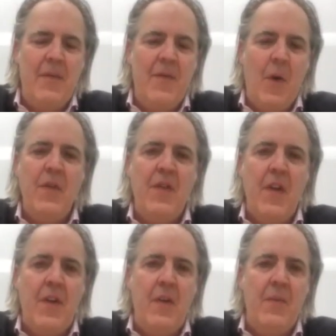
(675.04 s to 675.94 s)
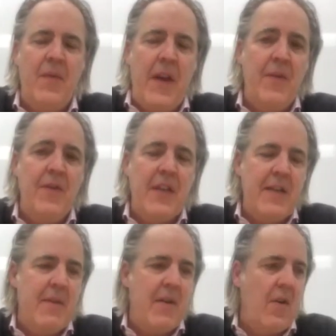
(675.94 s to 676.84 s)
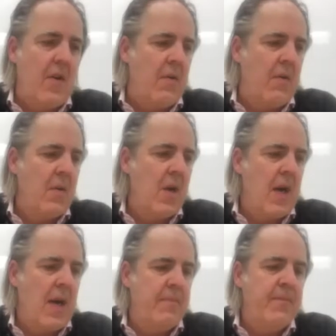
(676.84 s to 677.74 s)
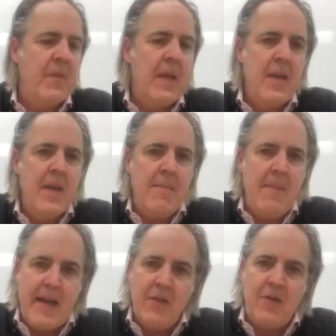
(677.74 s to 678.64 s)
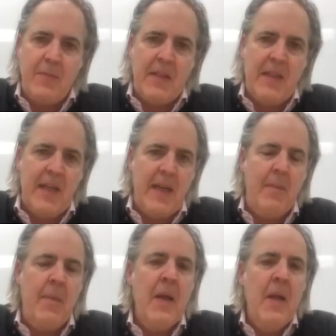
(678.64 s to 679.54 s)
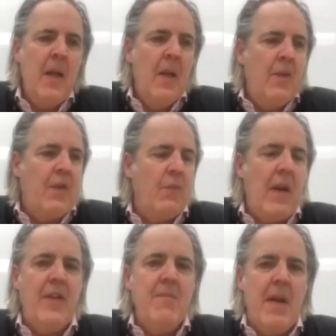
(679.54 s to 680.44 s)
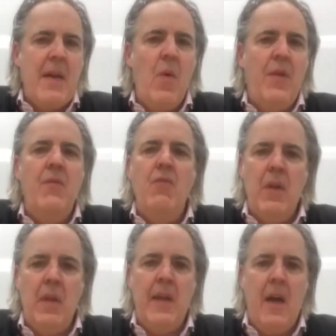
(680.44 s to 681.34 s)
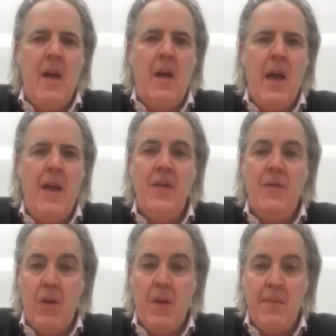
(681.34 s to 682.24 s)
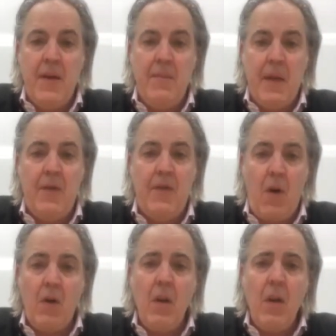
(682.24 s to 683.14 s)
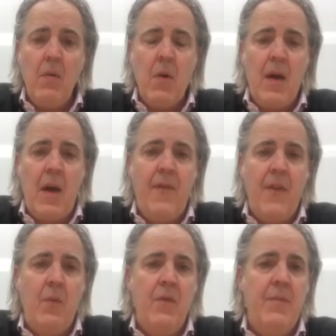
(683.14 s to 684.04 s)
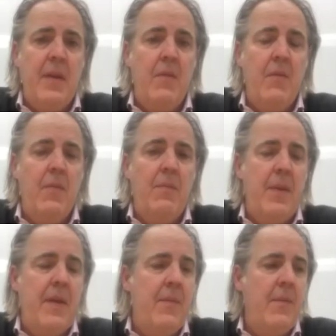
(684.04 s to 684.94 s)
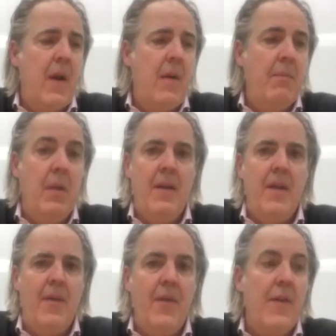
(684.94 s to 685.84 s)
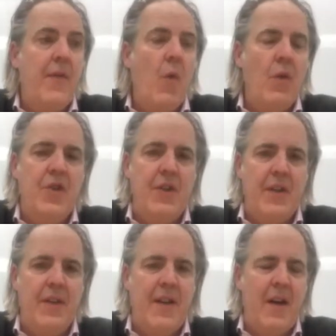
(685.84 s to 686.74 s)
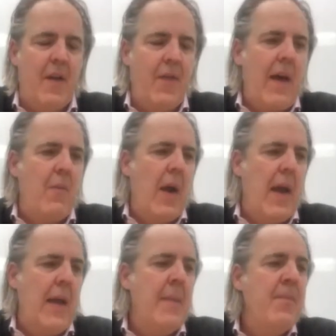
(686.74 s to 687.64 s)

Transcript: folks on our founder team and on our management team. So raising money hasn't really been a big struggle. I feel we've been you know, very fortunate that way.